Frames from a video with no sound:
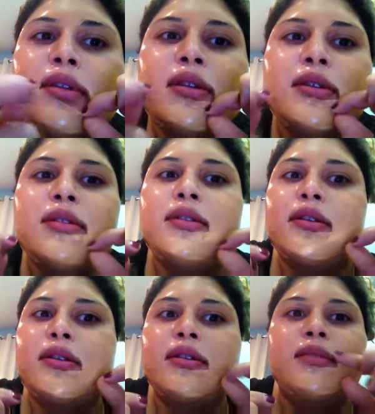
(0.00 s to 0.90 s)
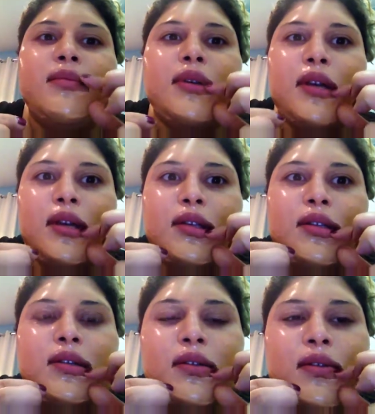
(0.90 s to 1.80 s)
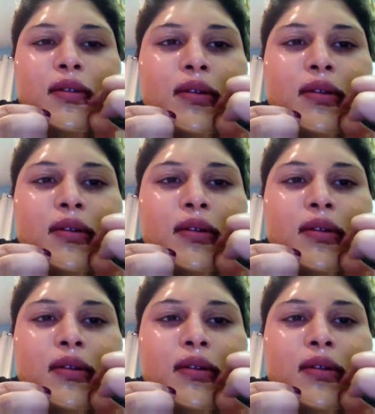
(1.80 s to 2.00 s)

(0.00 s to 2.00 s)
This is a good mask.